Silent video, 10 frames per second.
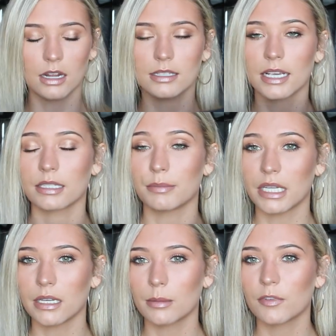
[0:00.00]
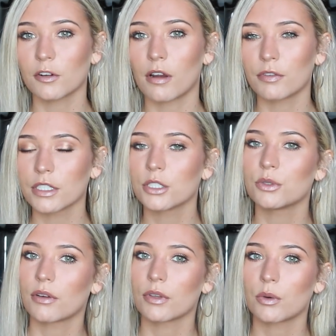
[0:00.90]
not a size medium for reference, you
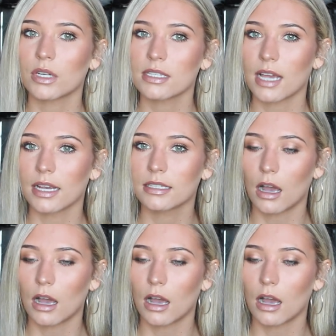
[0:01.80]
definitely want to size